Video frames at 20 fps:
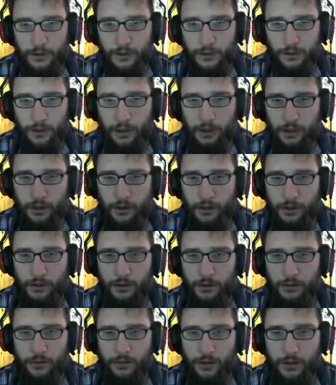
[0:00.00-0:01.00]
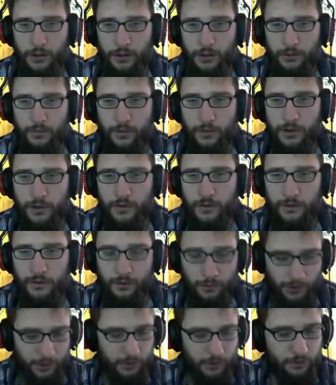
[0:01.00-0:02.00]
Okay, now I'm just
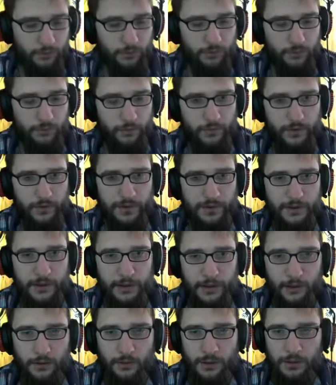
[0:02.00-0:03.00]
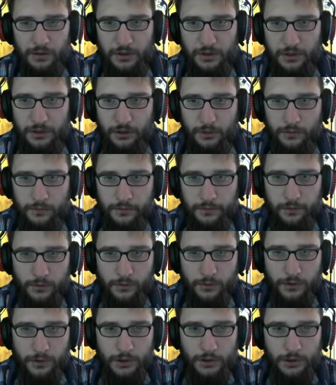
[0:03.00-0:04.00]
going to stand around here
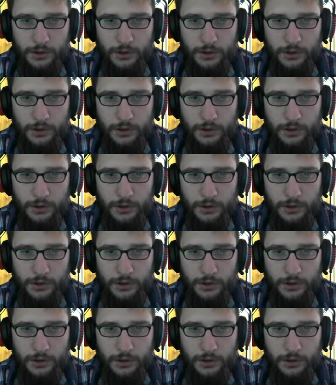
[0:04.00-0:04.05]
for